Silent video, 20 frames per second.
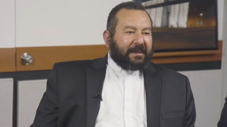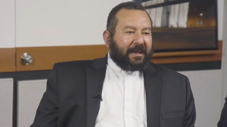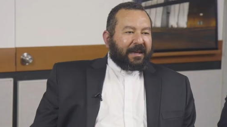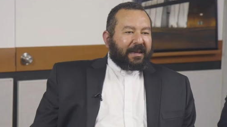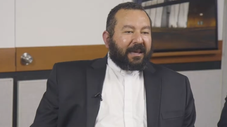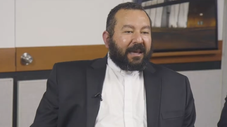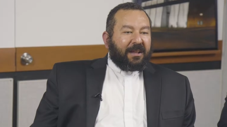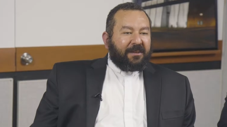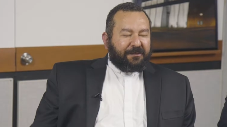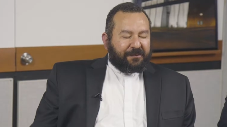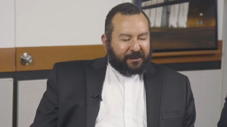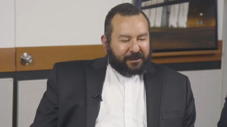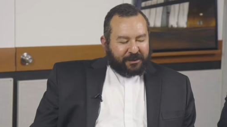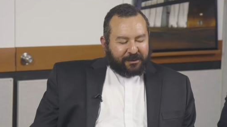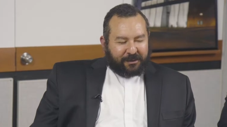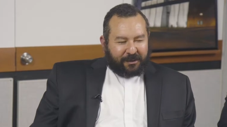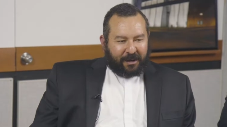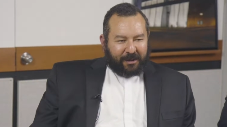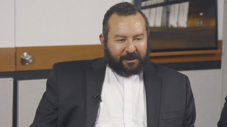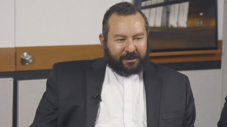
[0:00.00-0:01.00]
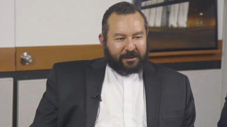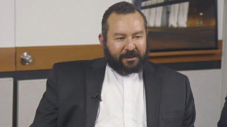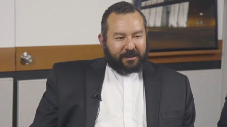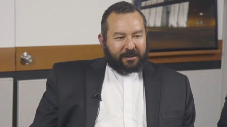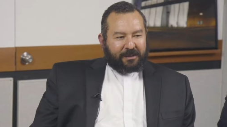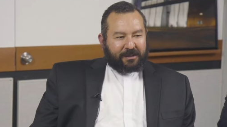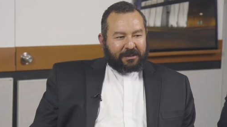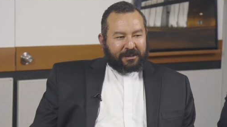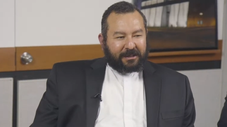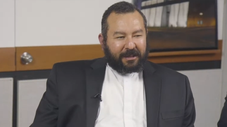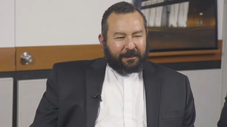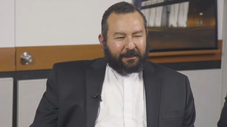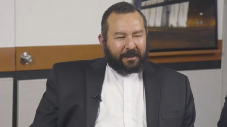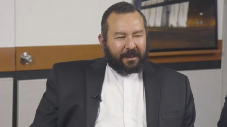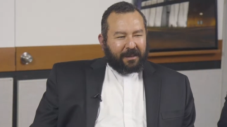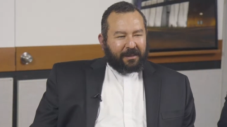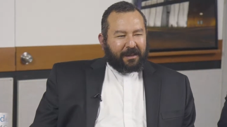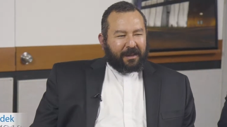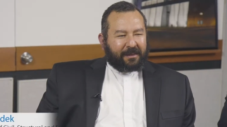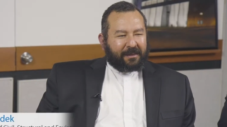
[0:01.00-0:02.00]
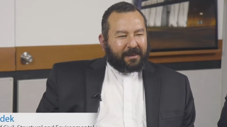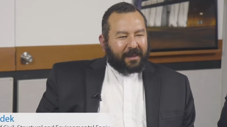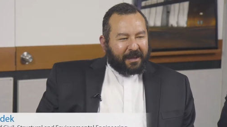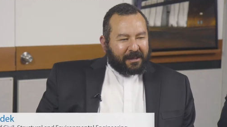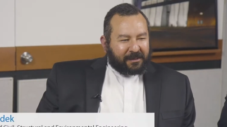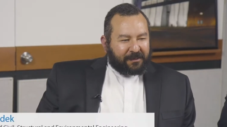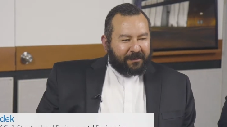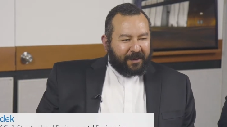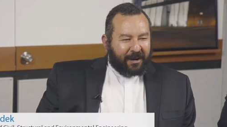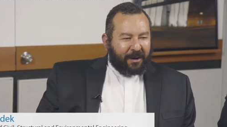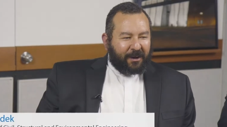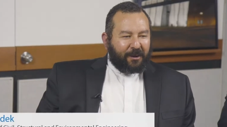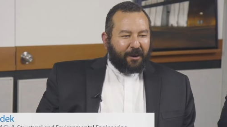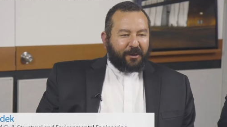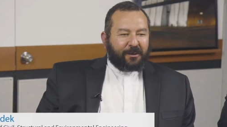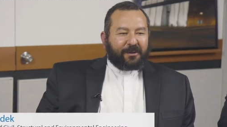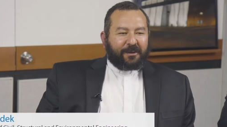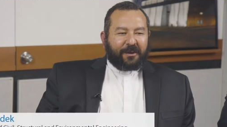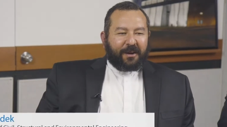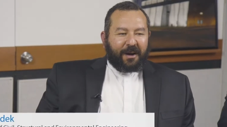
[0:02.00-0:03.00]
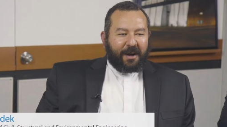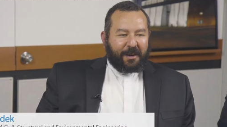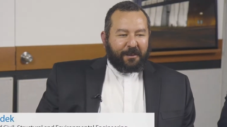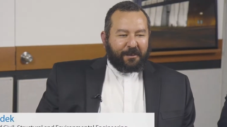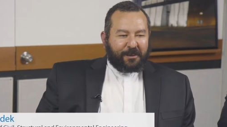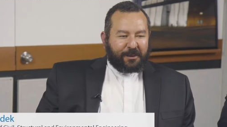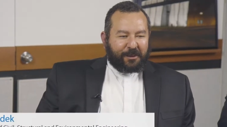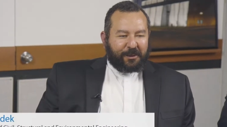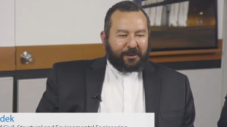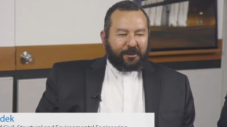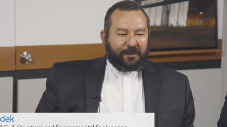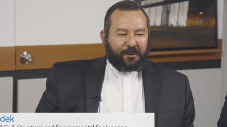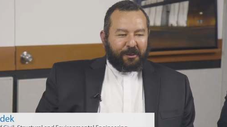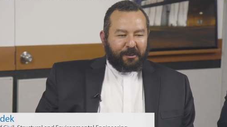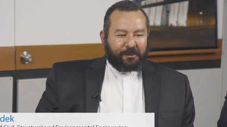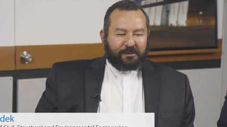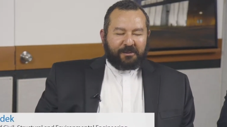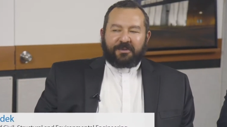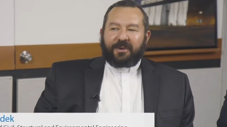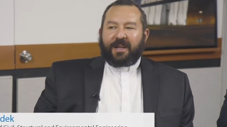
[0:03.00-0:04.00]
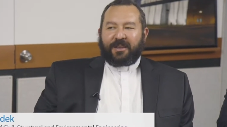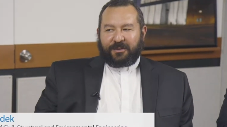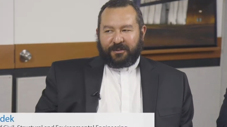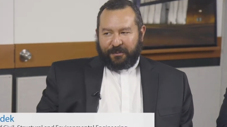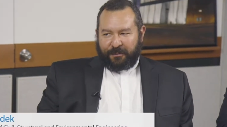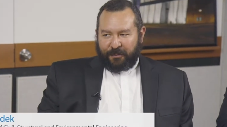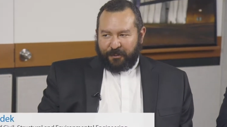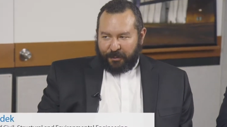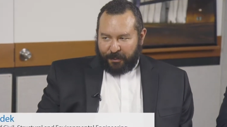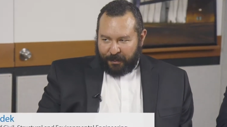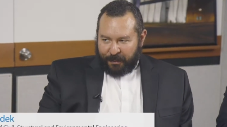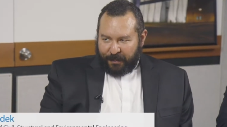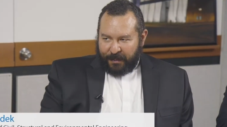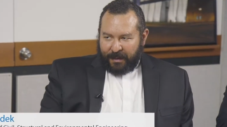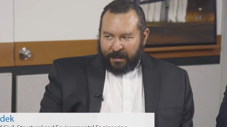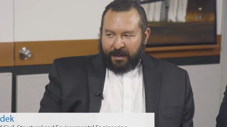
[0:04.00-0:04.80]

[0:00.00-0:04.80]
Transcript: Like infrastructure is something that takes very long time to transform.